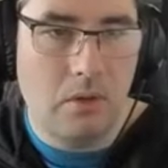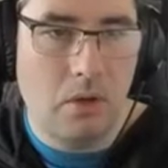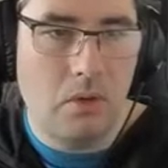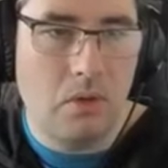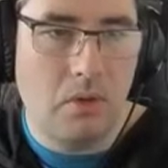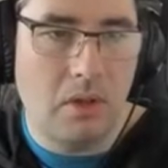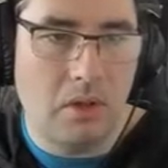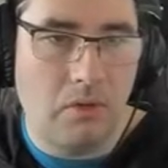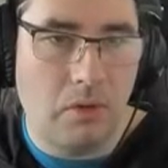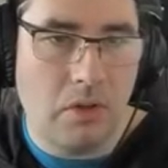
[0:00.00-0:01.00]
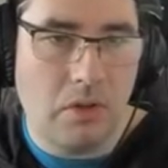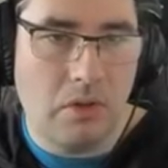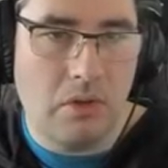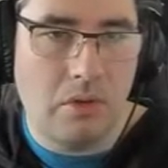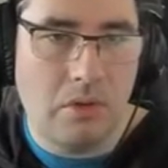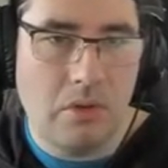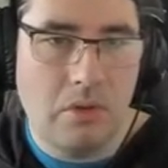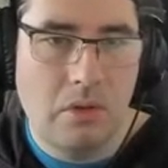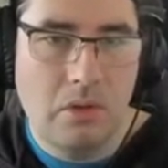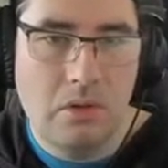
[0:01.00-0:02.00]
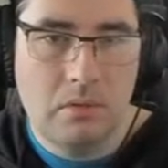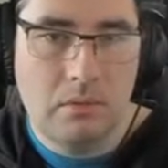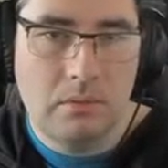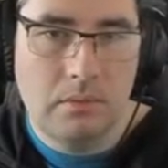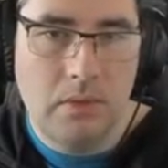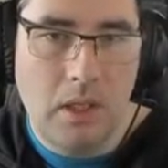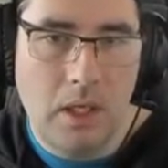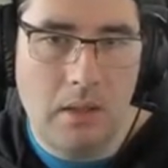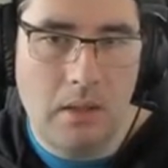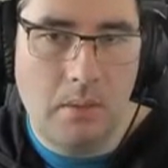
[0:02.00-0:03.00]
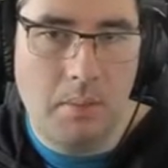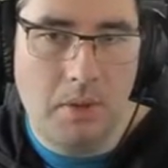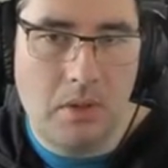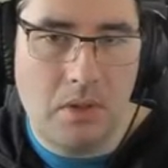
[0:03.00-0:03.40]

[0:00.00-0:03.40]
go into these freshers, add in a bunch of